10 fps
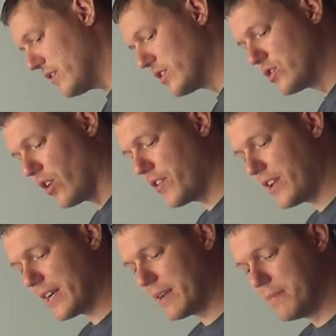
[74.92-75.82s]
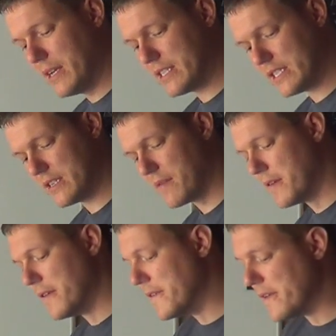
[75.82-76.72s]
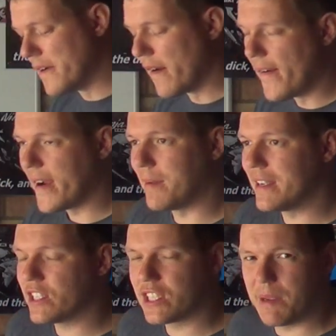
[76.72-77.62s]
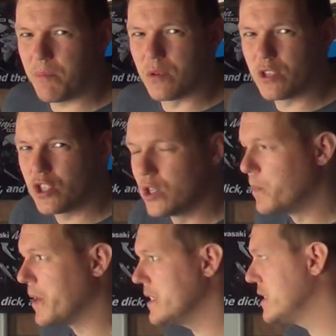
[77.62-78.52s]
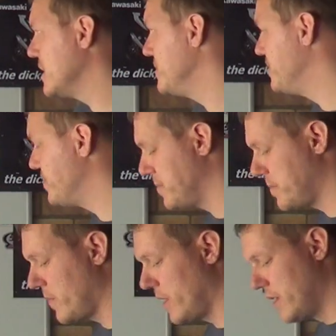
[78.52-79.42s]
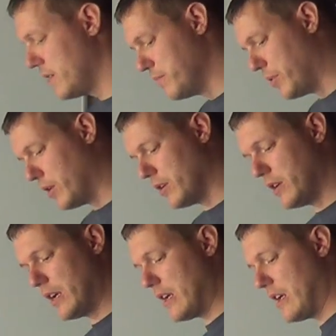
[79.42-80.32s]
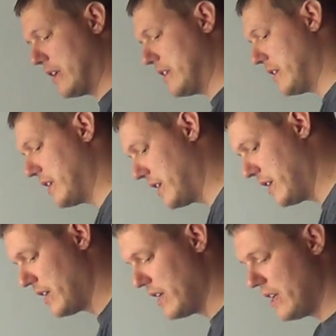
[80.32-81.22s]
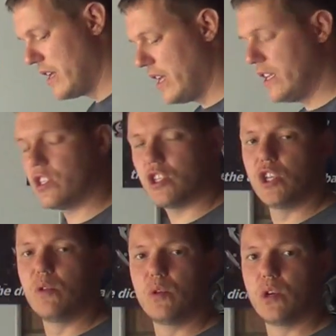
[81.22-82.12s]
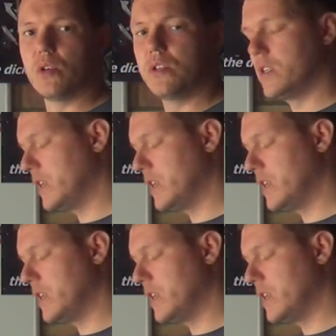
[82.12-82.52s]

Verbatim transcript: There's nothing I can miss. I might skip one or two bits, but uh, it's too good.